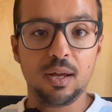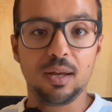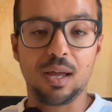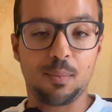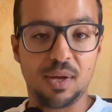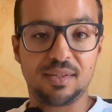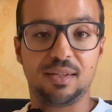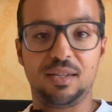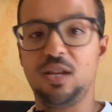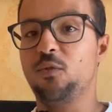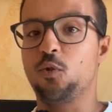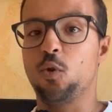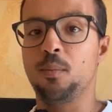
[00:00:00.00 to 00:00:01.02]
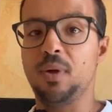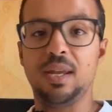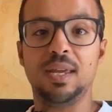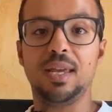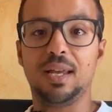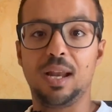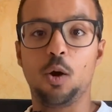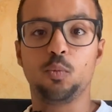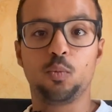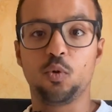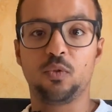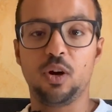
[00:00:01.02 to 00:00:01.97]
capacity from any
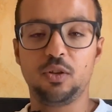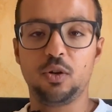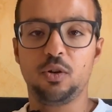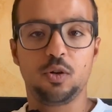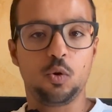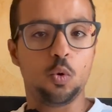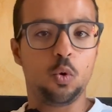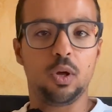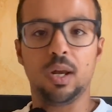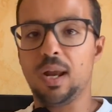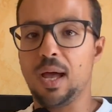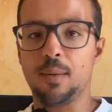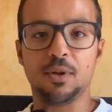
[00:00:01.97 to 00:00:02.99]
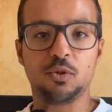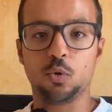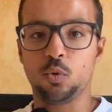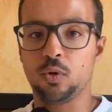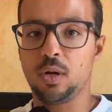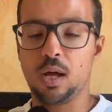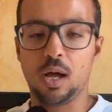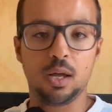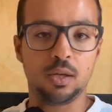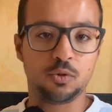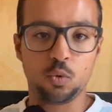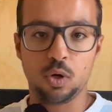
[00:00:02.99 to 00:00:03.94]
cloud provider, Google, Amazon,
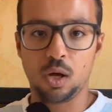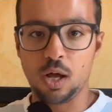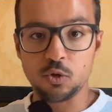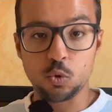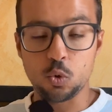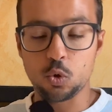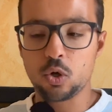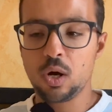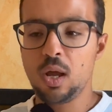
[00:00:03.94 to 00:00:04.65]
uh, Azure,